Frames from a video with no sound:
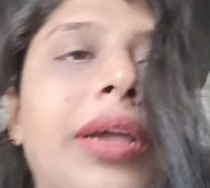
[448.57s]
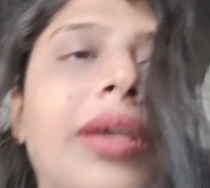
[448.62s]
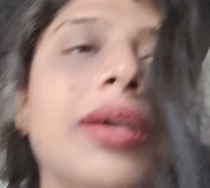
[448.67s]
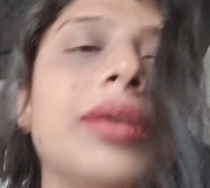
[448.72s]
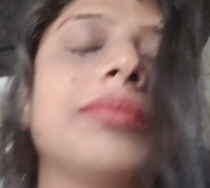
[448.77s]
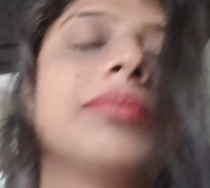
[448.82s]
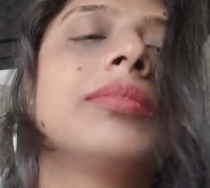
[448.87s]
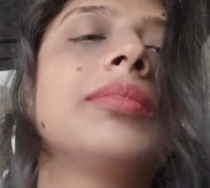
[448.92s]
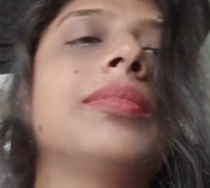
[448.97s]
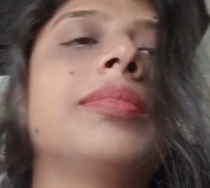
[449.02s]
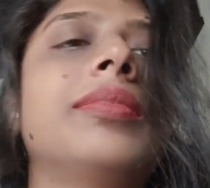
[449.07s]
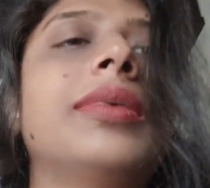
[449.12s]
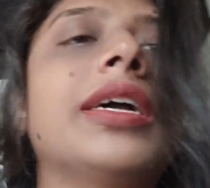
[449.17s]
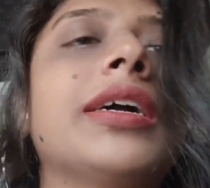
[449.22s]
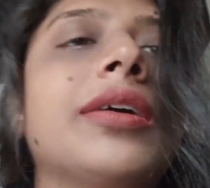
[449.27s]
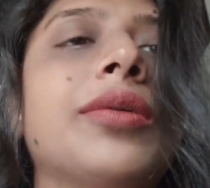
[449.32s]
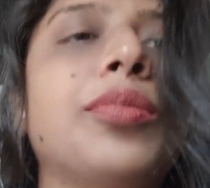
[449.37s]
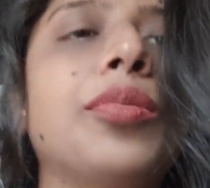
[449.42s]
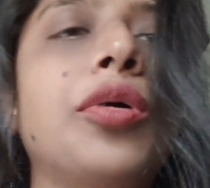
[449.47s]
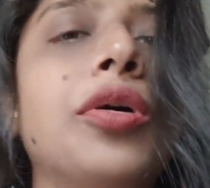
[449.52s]
I'm
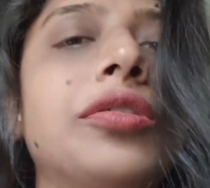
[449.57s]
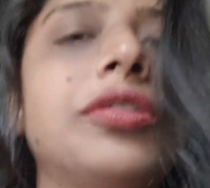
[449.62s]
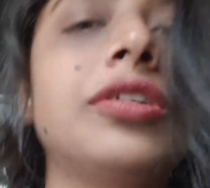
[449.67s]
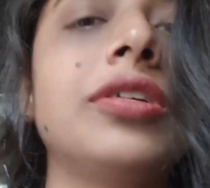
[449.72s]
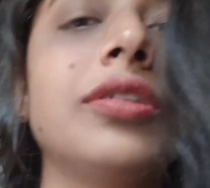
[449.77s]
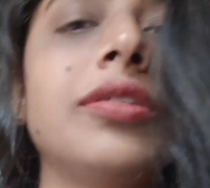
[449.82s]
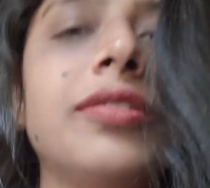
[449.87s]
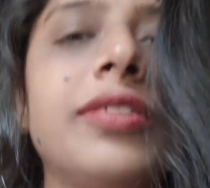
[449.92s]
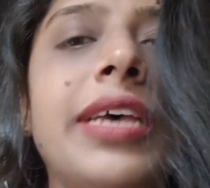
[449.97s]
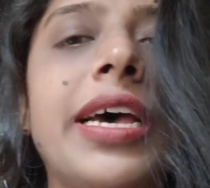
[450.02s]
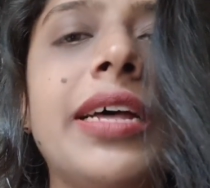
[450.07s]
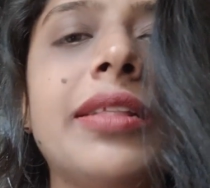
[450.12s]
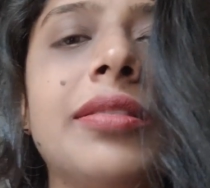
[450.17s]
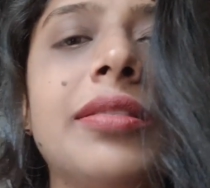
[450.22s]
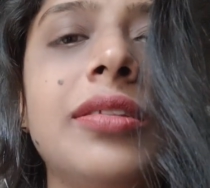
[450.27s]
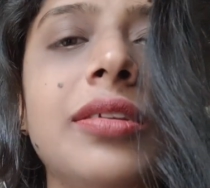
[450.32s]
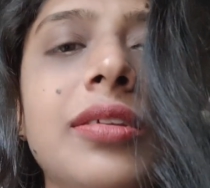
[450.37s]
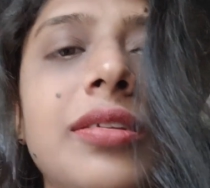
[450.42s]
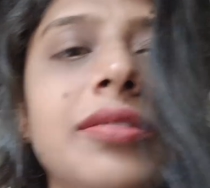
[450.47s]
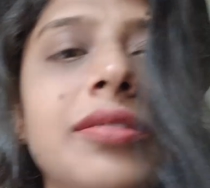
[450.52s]
like watching sad
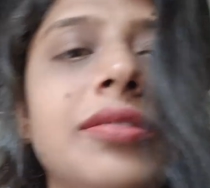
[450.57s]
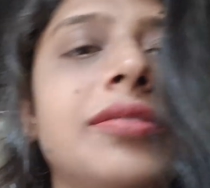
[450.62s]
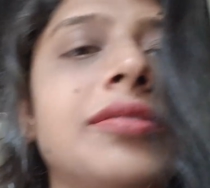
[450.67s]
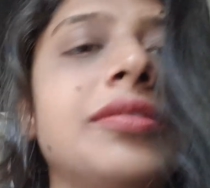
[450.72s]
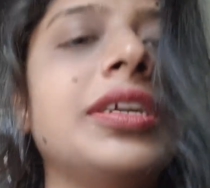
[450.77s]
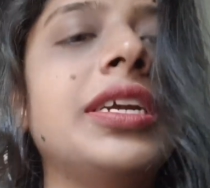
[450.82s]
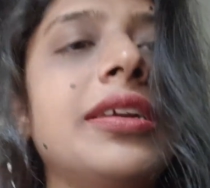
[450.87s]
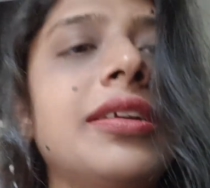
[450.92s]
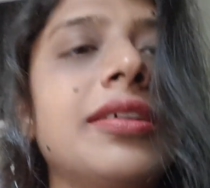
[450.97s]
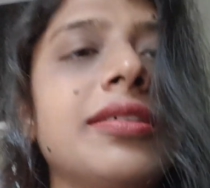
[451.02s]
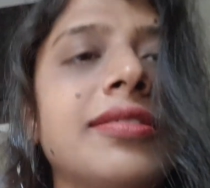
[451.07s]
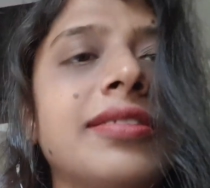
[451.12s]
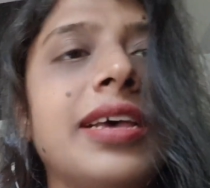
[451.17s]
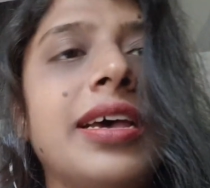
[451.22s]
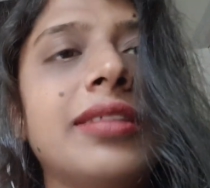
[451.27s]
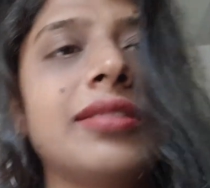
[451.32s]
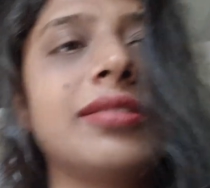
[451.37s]
things, reading sad